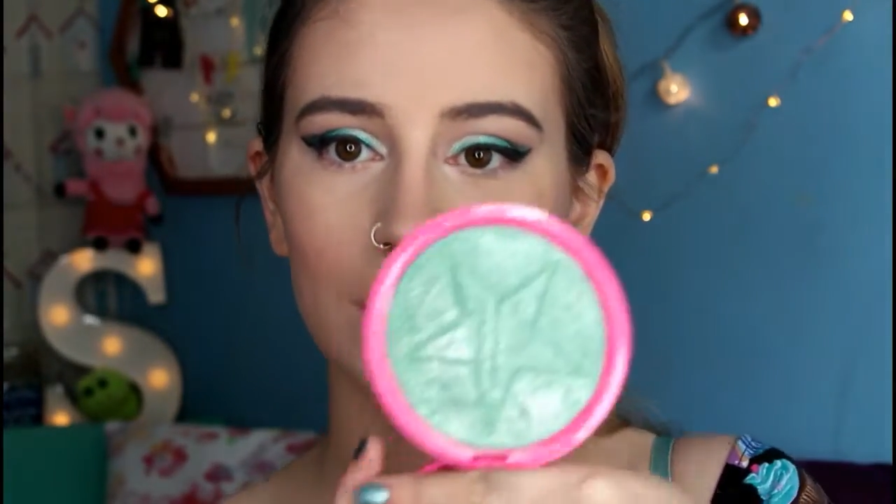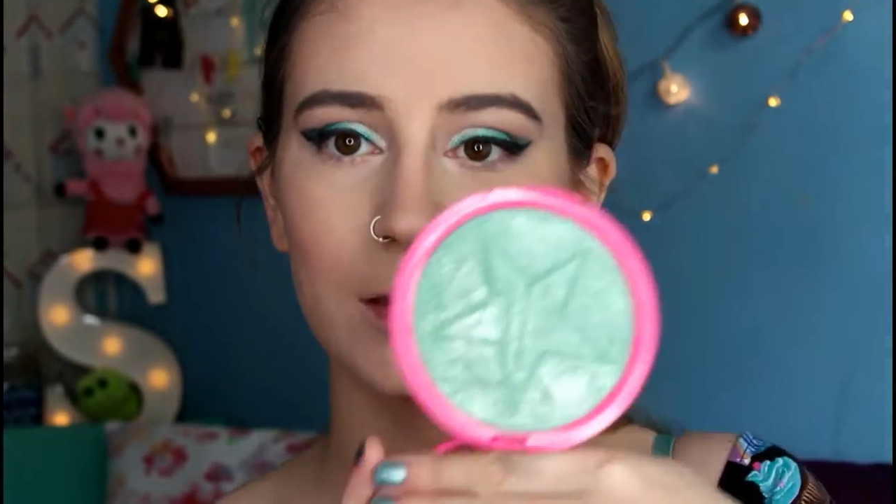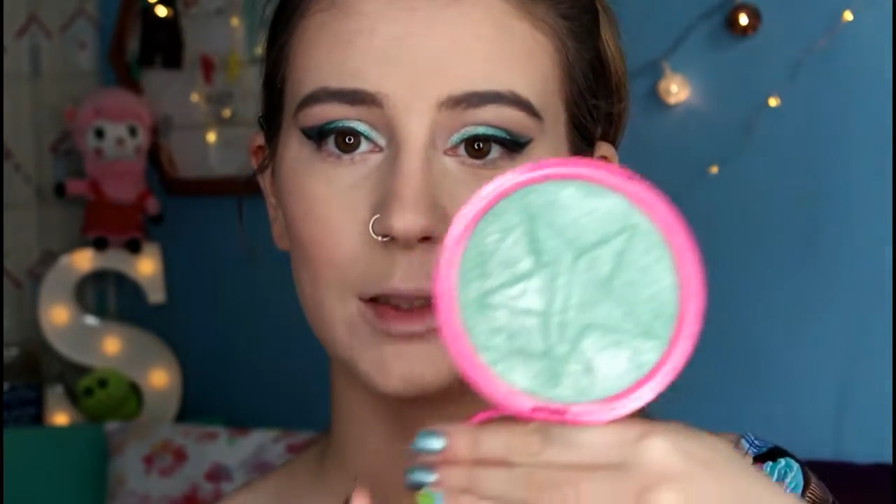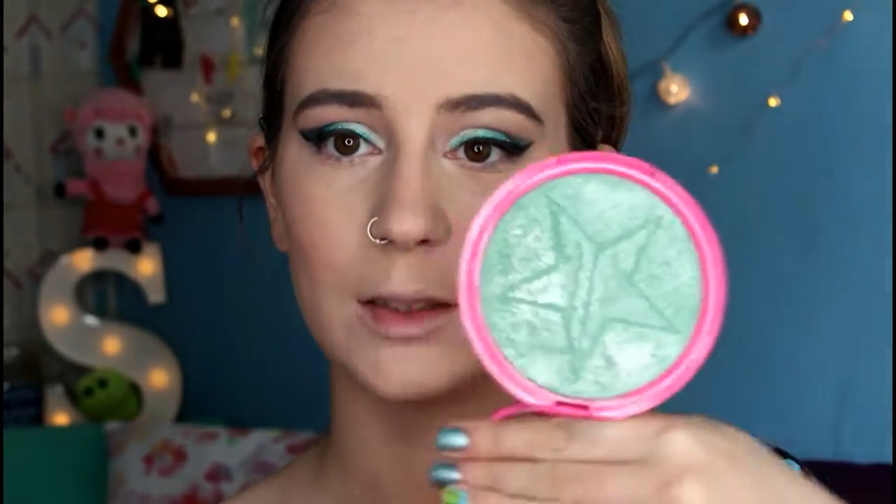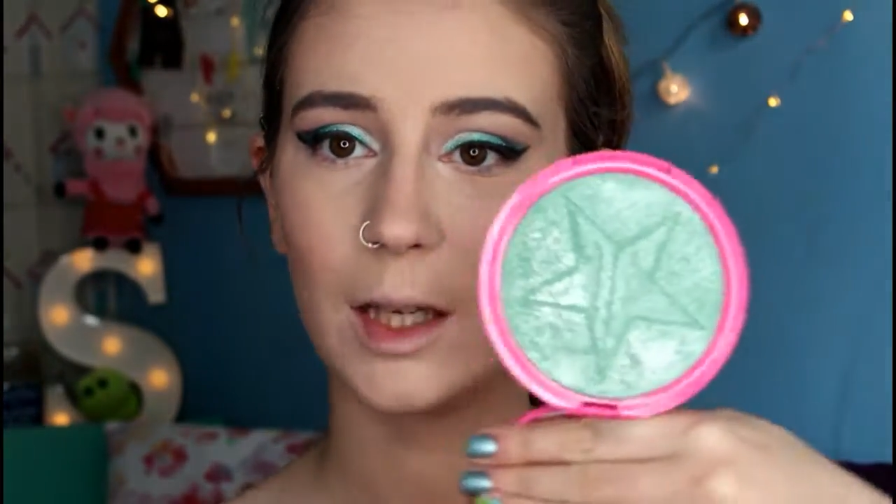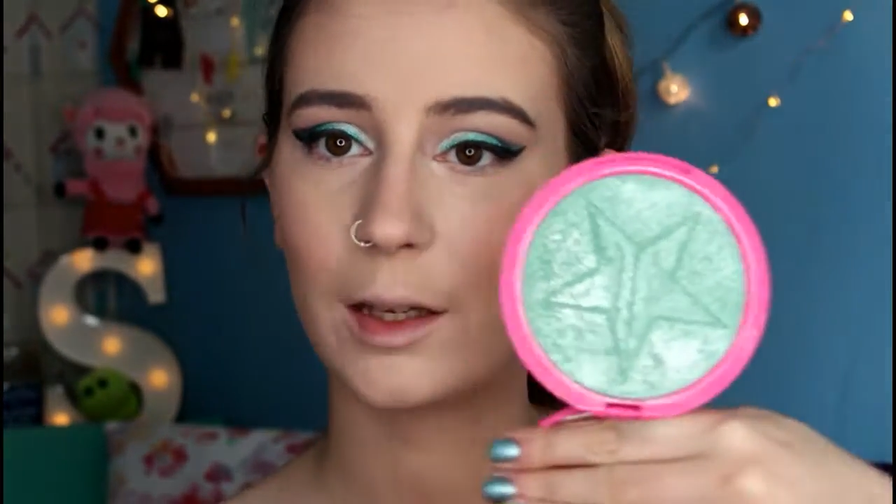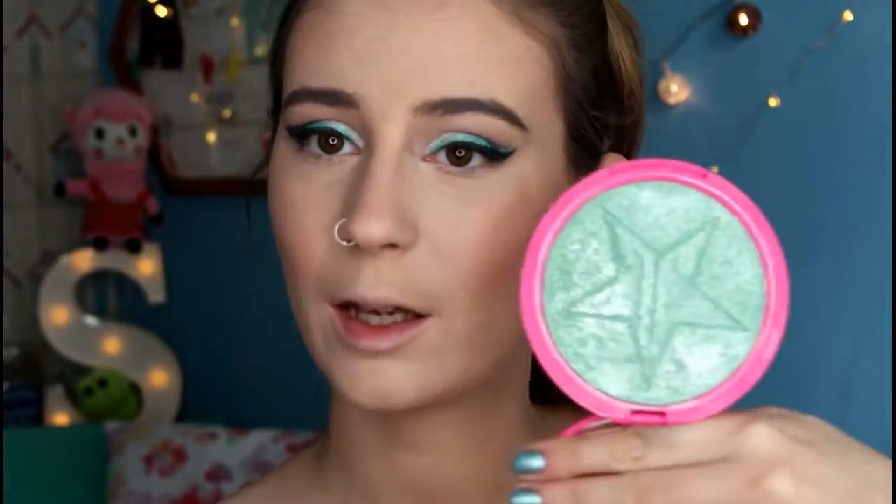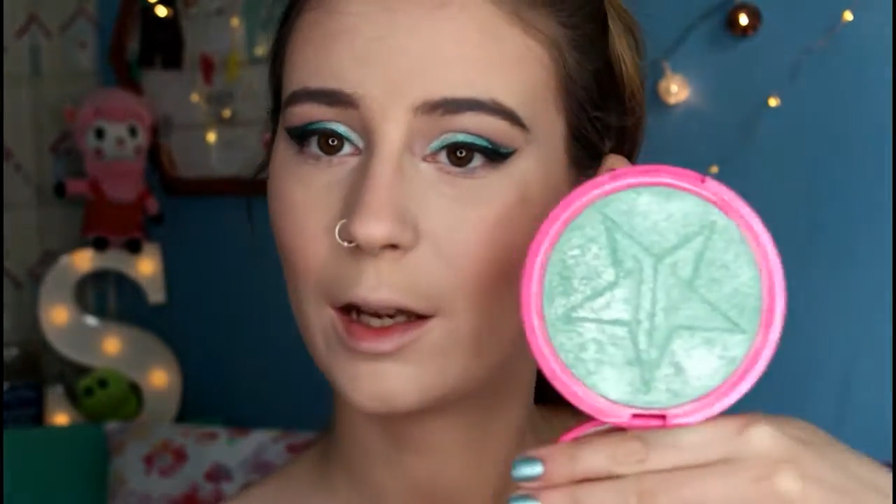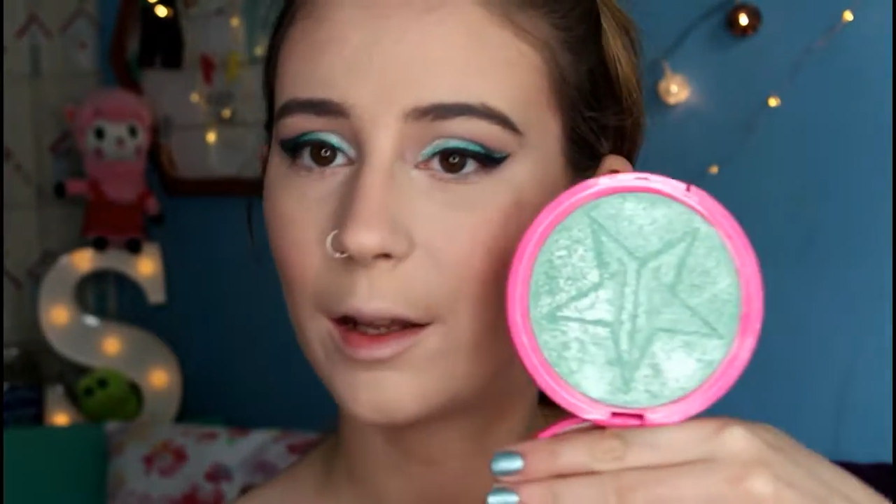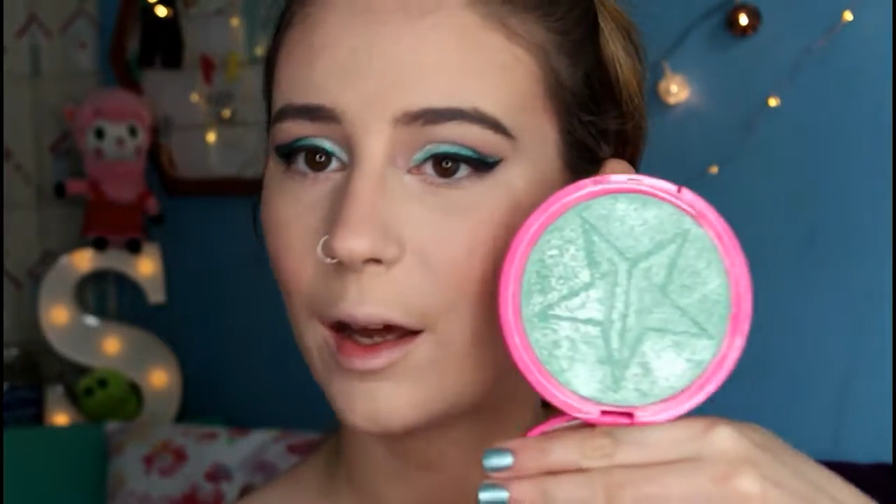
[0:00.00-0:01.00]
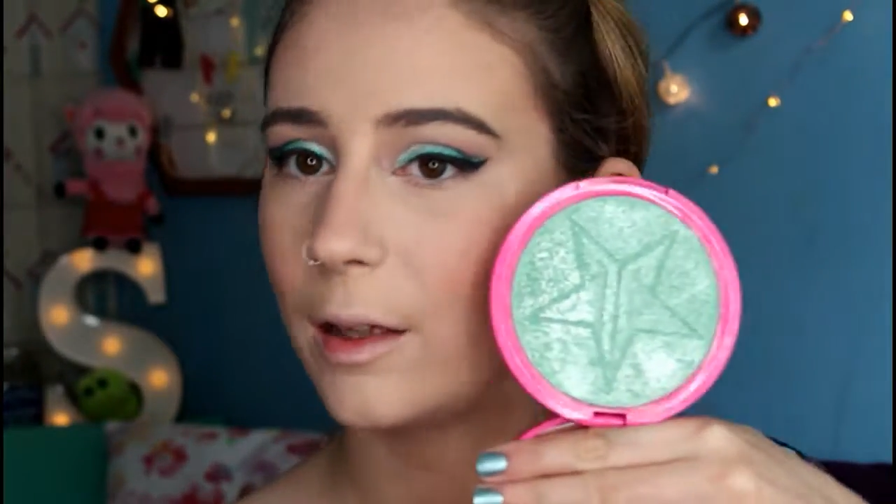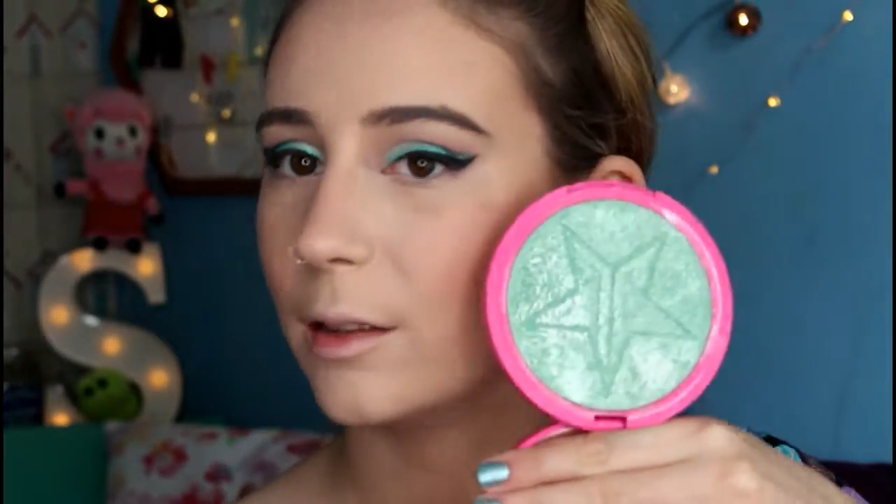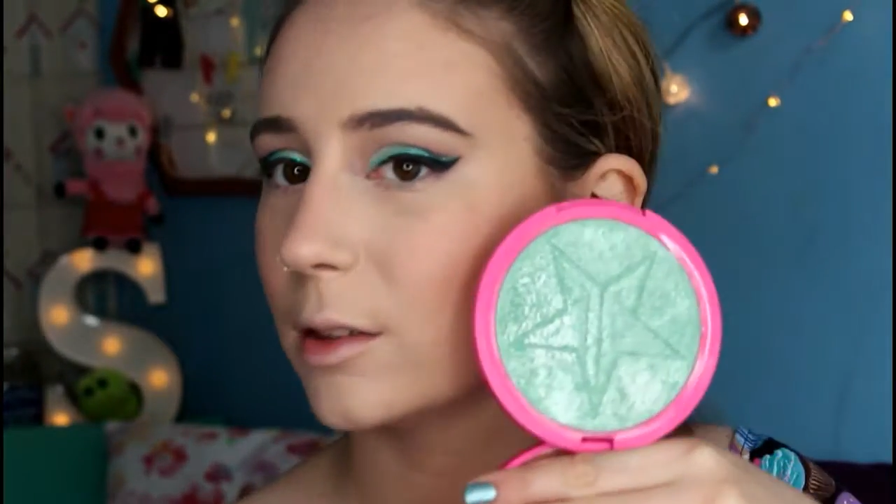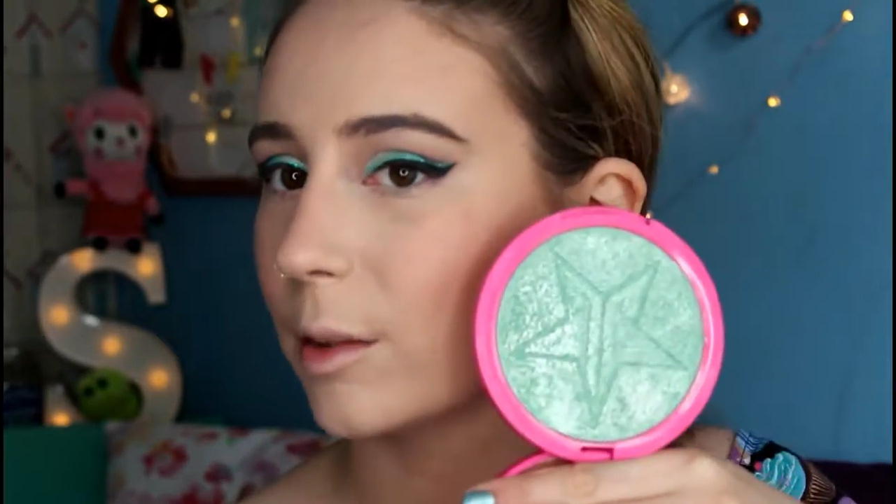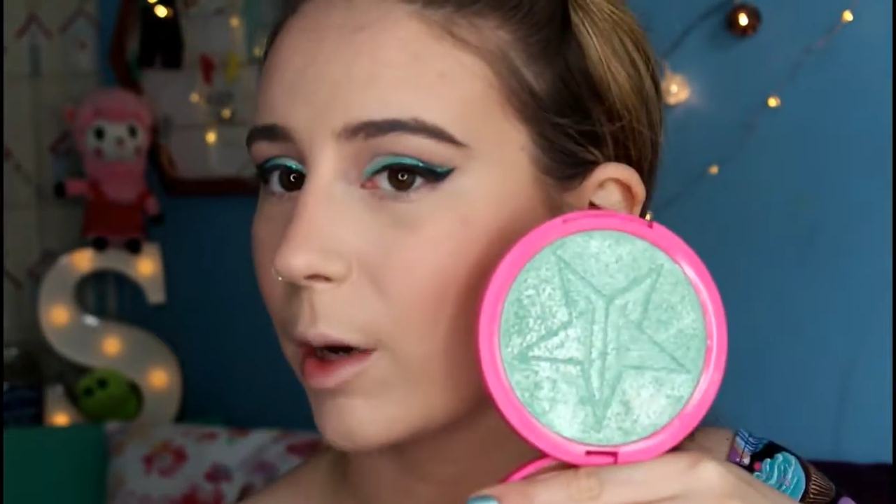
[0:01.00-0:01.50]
part, um, highlight.